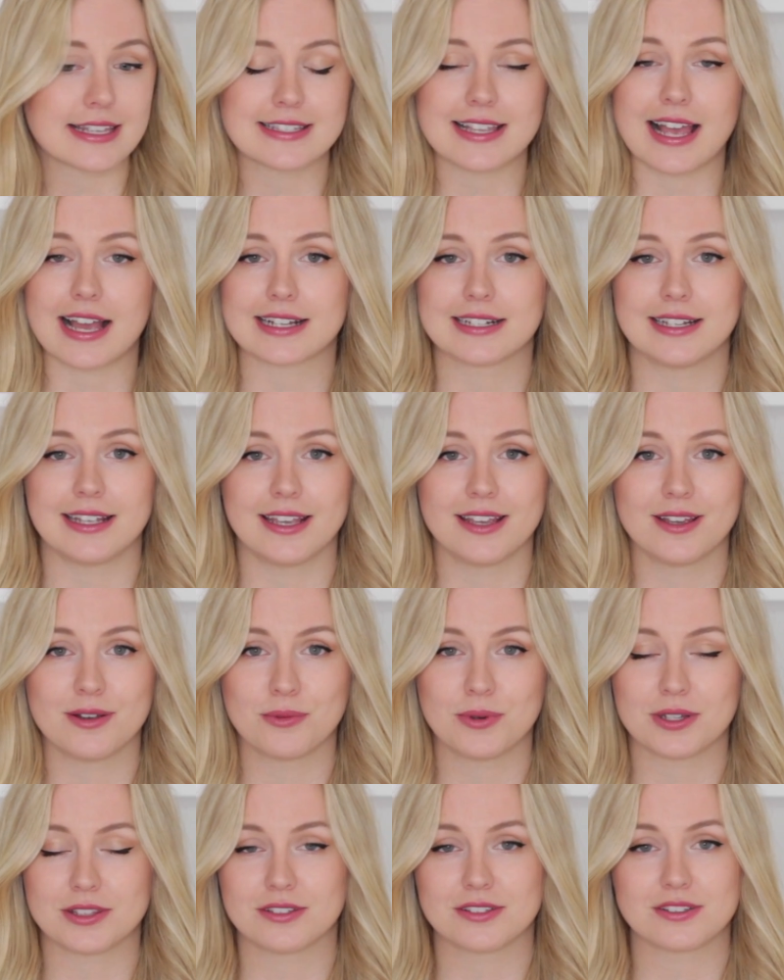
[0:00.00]
exactly
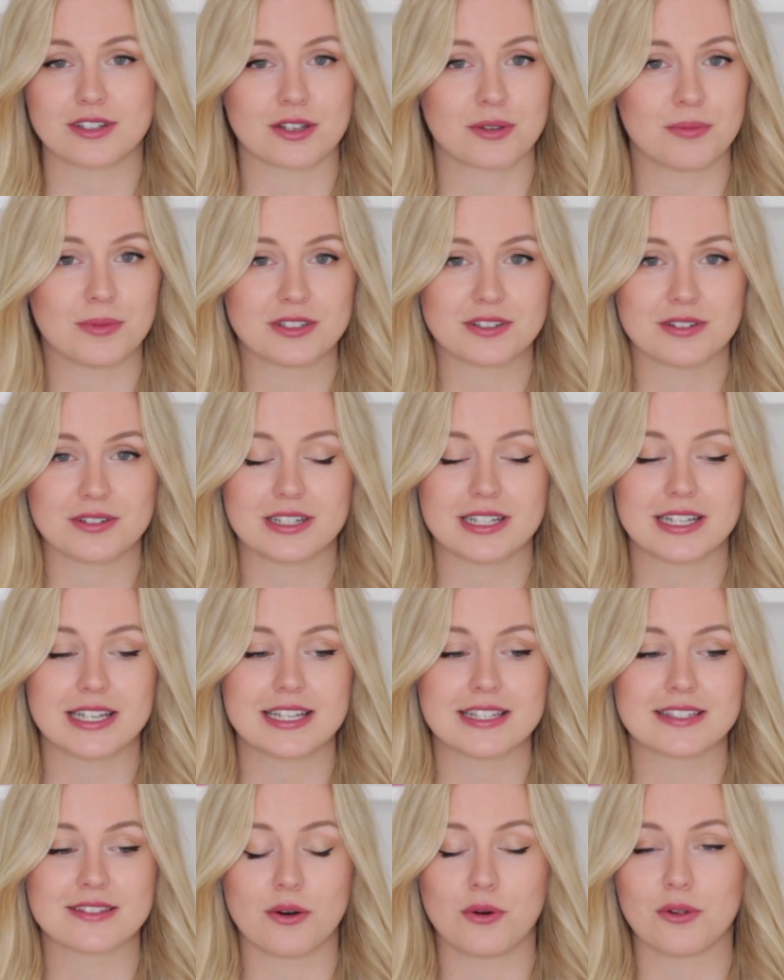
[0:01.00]
what the documentary
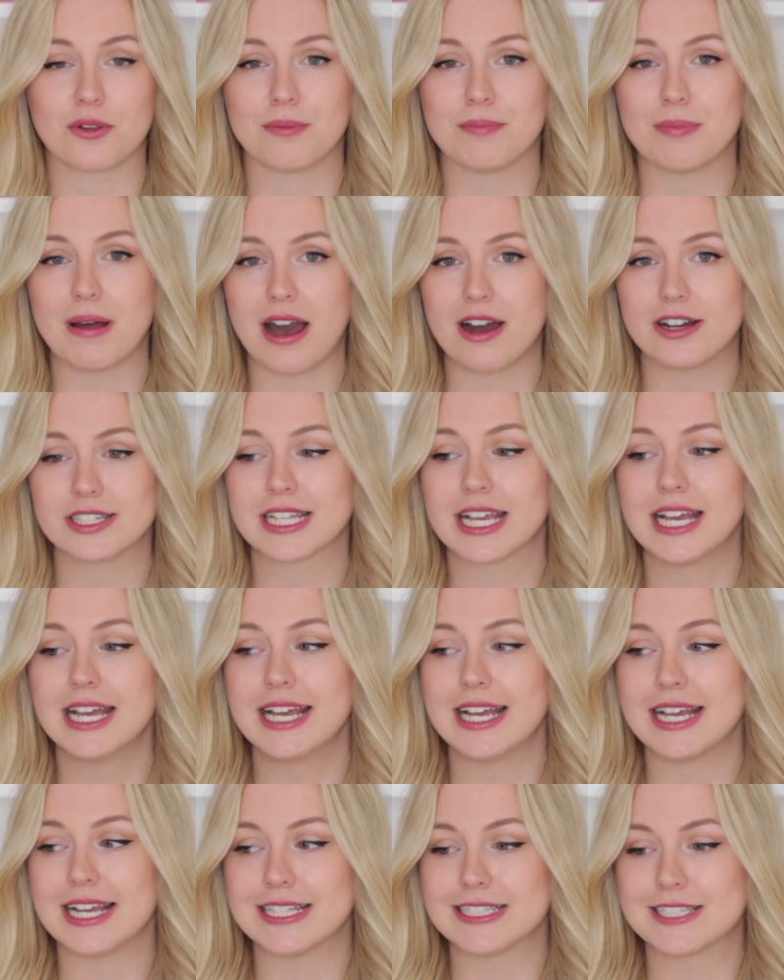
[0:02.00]
is all about.
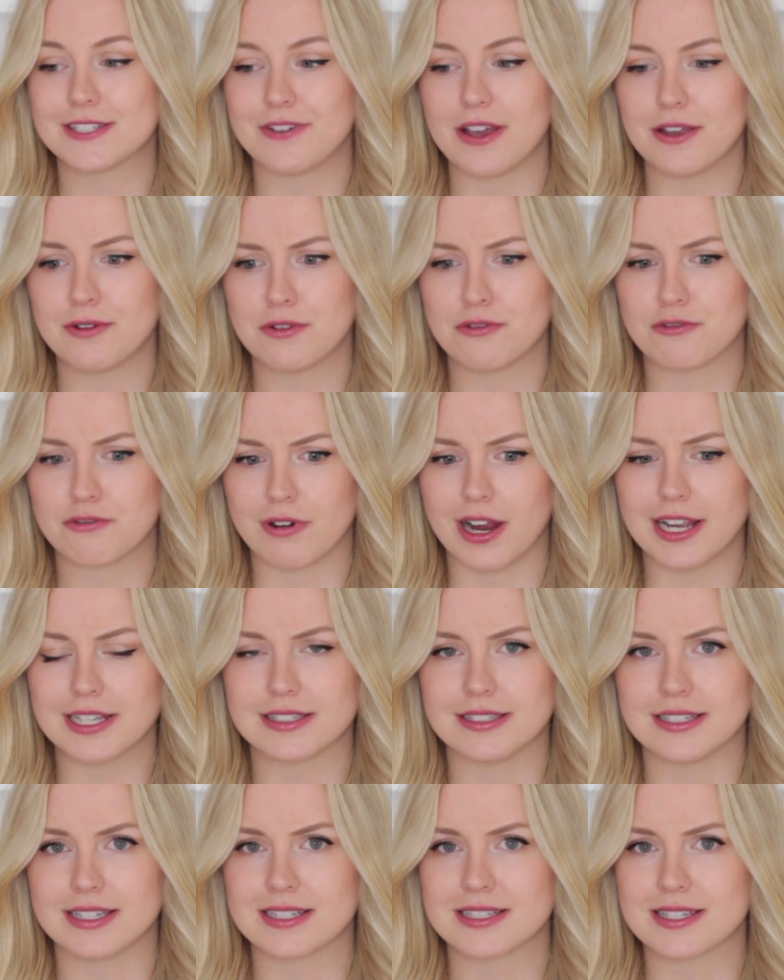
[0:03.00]
It's very
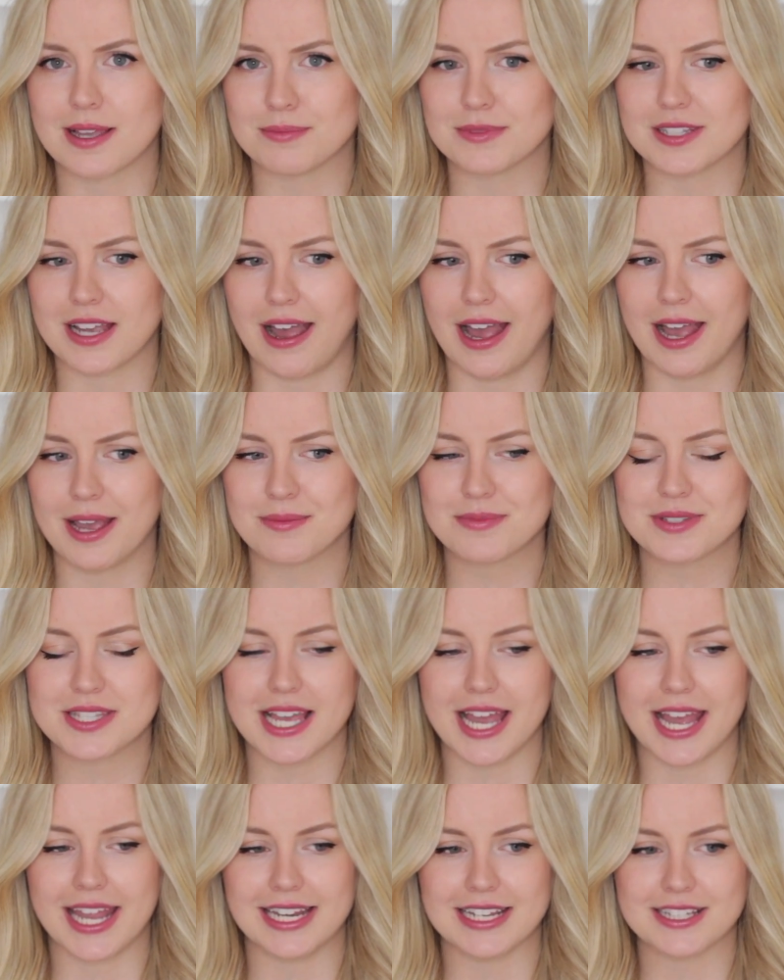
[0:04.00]
frightening sometimes
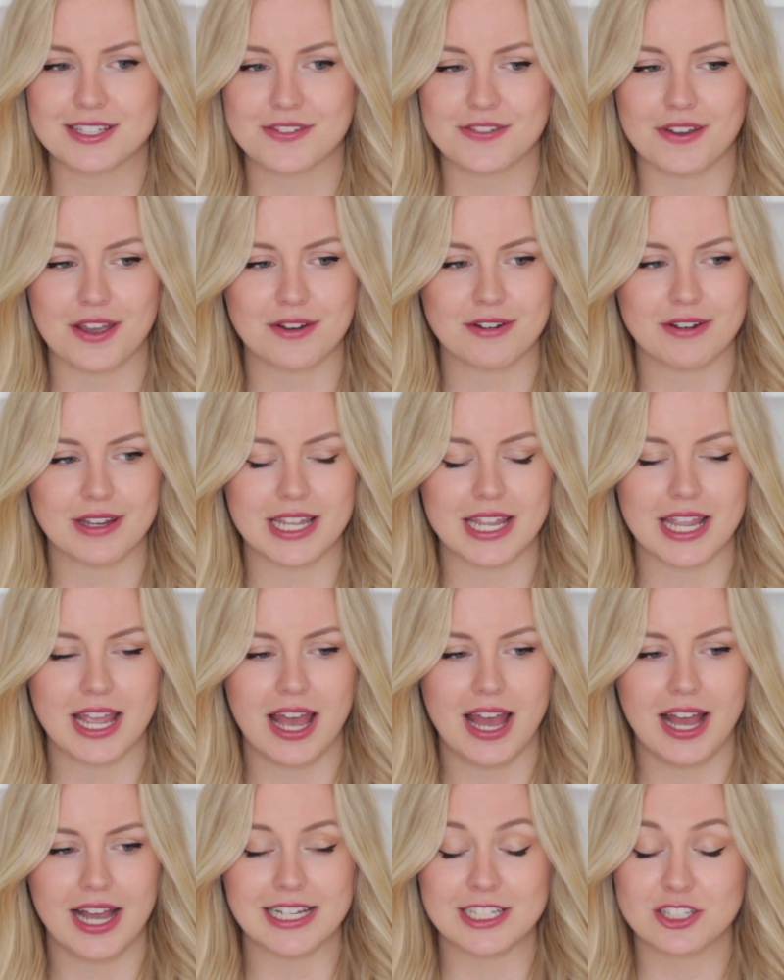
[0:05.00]
and it's very
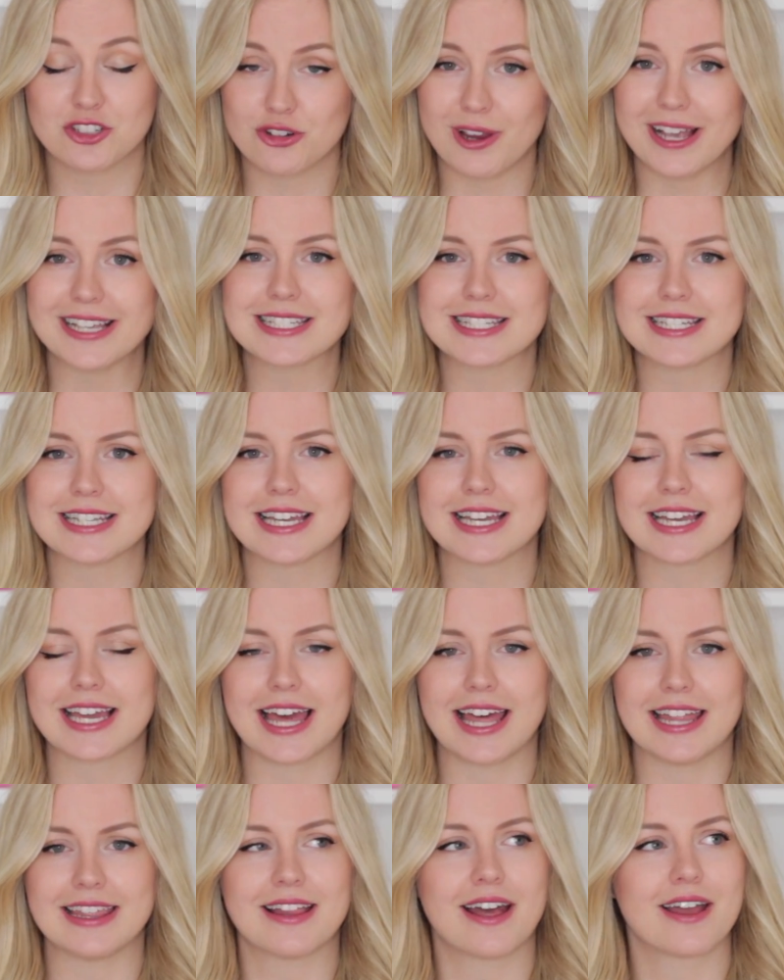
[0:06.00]
interesting,
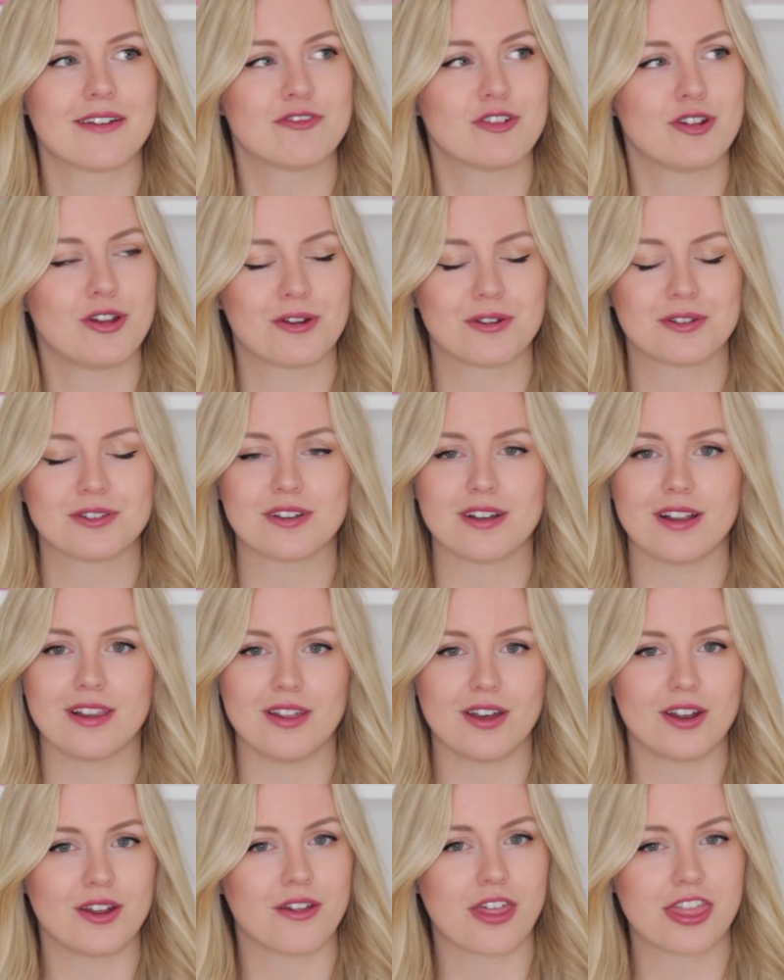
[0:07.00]
and I've learned a
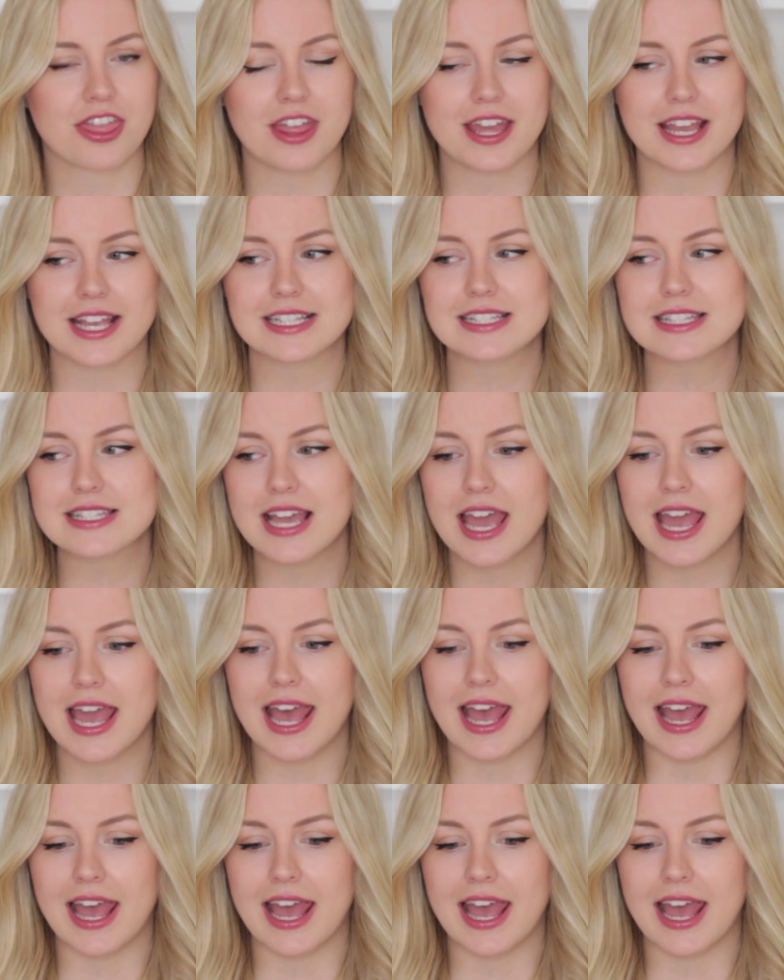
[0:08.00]
lot of things.